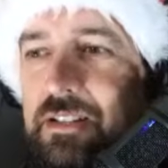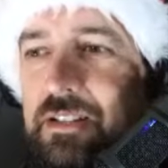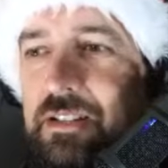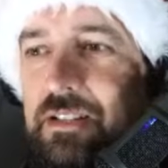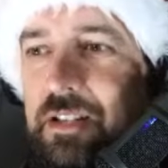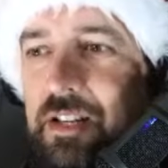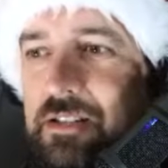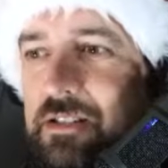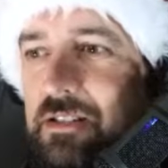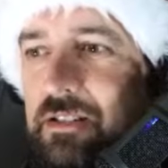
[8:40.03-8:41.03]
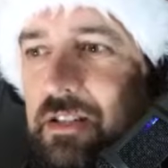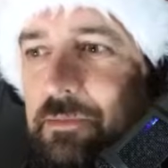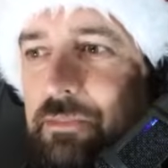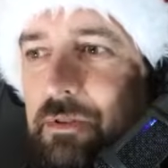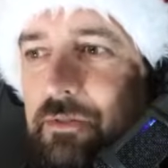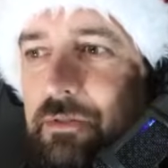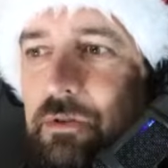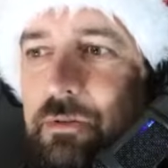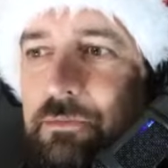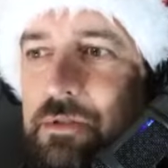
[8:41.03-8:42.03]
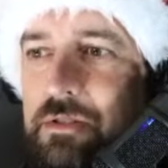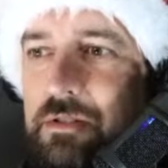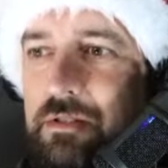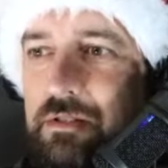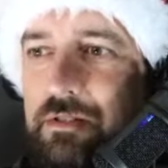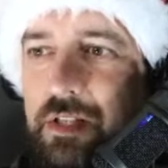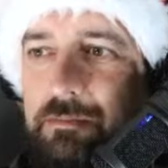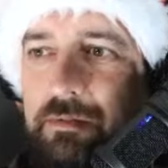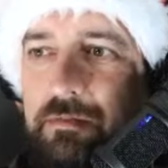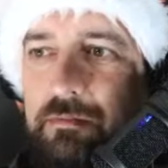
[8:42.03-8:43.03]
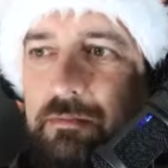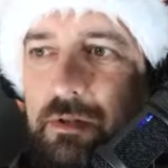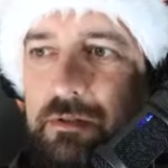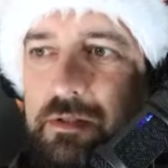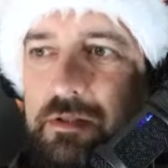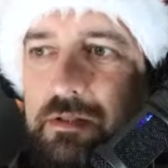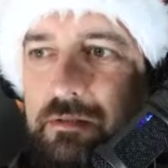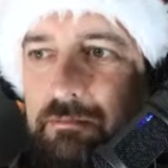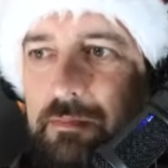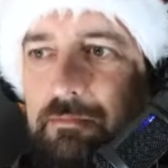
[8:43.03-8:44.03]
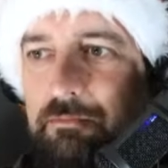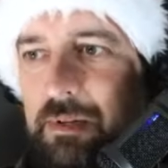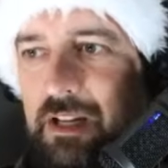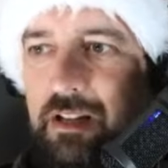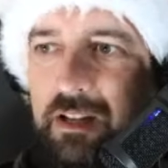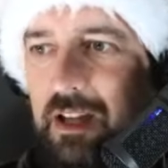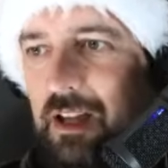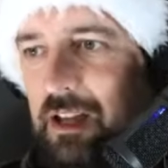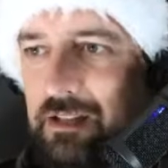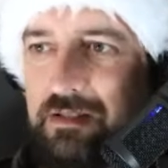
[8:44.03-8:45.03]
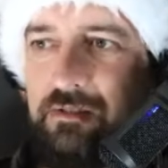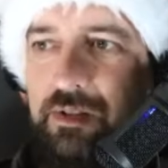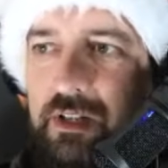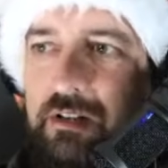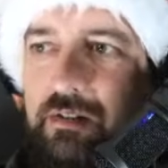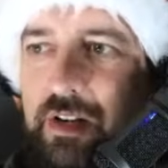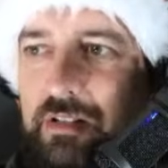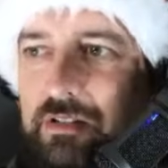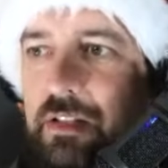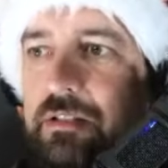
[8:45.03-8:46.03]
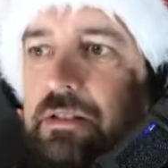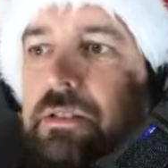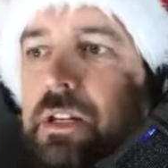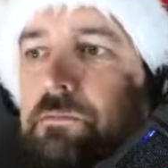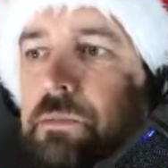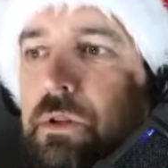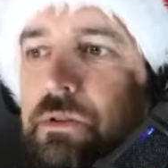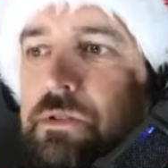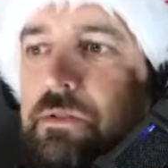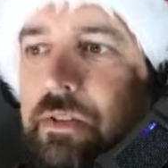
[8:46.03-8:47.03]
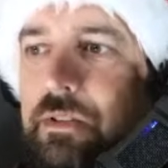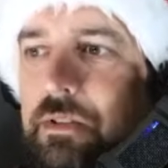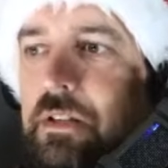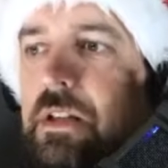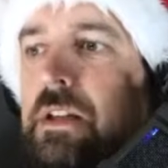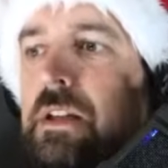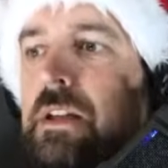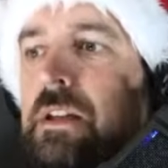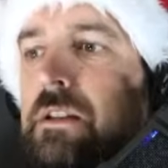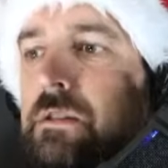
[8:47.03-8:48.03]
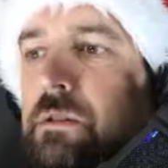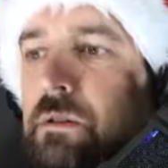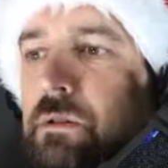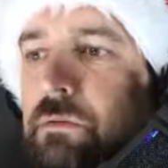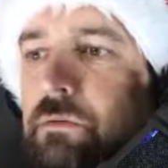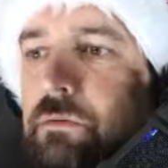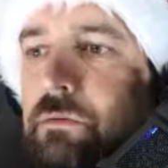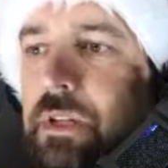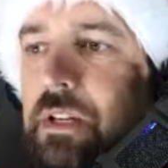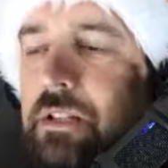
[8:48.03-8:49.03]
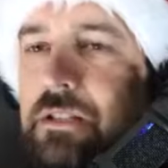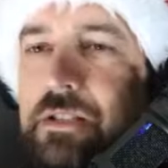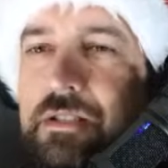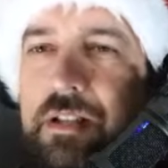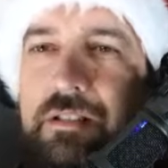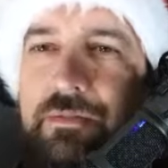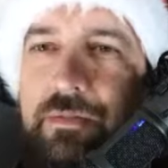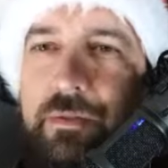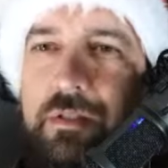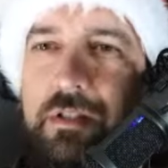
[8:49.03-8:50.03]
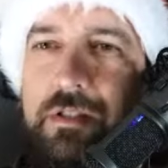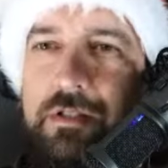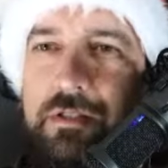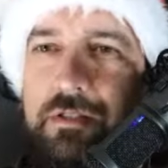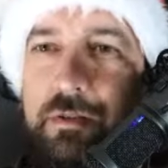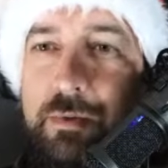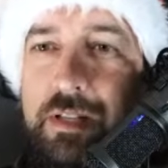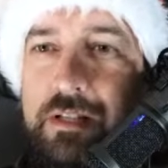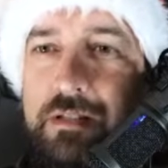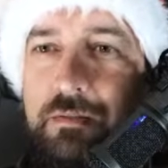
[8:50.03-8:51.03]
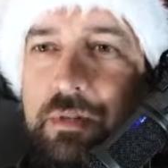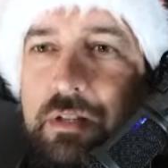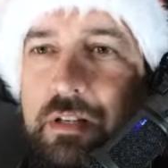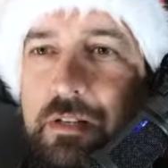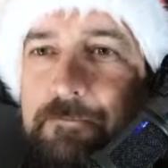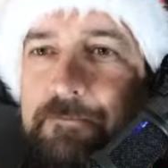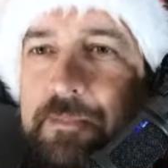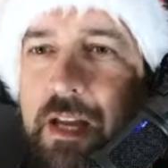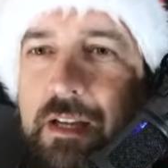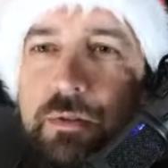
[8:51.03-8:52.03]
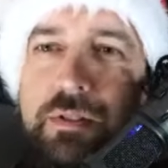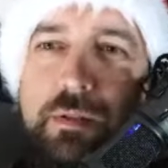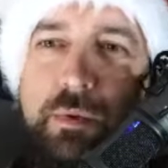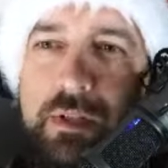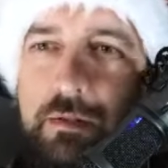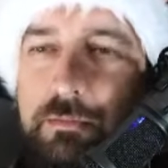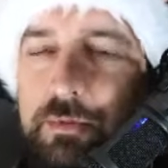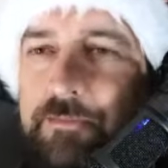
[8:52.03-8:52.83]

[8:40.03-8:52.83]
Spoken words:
It has a couple of columns, temp blocks BLKS read and temp blocks written. So we can understand for each normalized query, I call it query group.